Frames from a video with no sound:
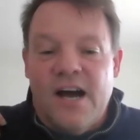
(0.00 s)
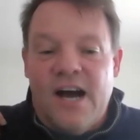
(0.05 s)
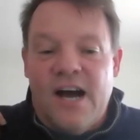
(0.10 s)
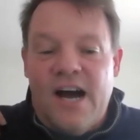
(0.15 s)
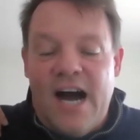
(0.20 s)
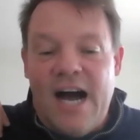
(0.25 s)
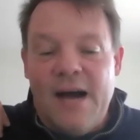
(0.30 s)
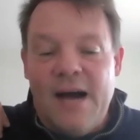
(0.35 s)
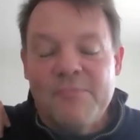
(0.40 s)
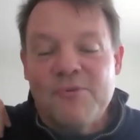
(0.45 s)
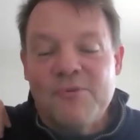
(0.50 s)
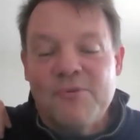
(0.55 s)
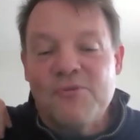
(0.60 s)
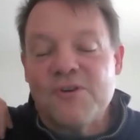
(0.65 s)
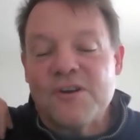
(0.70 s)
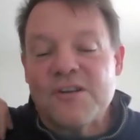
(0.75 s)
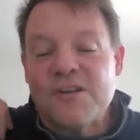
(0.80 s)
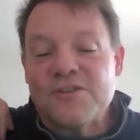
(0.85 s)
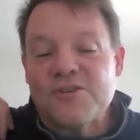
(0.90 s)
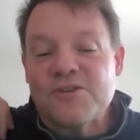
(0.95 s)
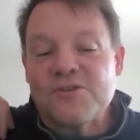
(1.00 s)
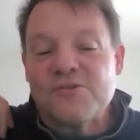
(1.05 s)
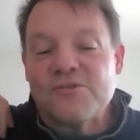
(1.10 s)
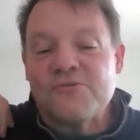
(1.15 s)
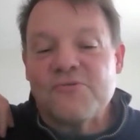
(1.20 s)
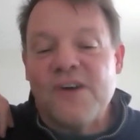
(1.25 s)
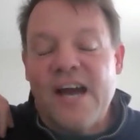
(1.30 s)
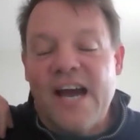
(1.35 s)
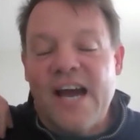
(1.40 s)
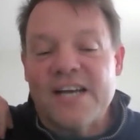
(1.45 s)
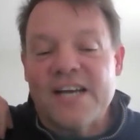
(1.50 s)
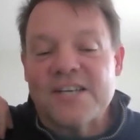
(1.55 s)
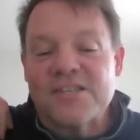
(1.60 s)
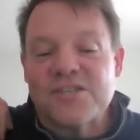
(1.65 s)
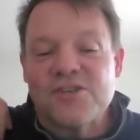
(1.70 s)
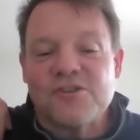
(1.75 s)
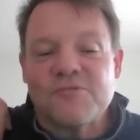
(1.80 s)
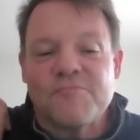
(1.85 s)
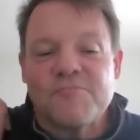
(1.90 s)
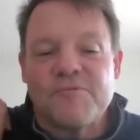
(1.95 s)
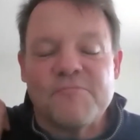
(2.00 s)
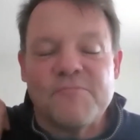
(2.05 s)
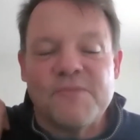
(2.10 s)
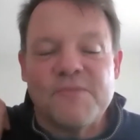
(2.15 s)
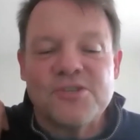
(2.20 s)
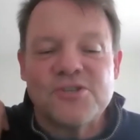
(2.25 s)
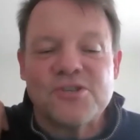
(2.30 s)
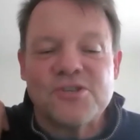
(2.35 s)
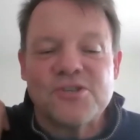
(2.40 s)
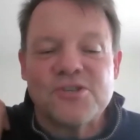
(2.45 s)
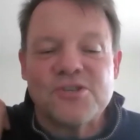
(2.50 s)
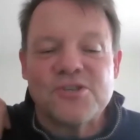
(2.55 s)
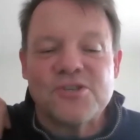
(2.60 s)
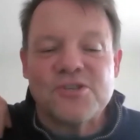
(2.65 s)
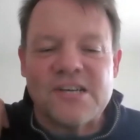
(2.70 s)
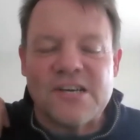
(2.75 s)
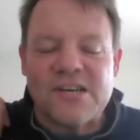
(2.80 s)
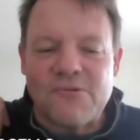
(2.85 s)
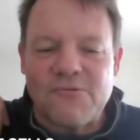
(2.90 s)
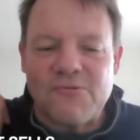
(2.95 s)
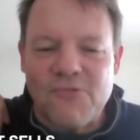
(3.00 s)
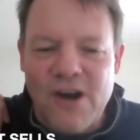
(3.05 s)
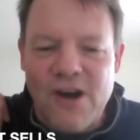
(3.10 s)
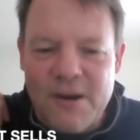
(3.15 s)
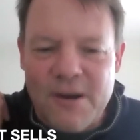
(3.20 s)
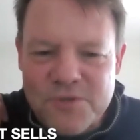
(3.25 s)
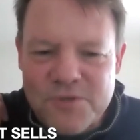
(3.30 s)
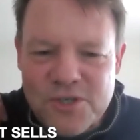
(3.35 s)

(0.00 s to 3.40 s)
I'm going to ask your permission to interrupt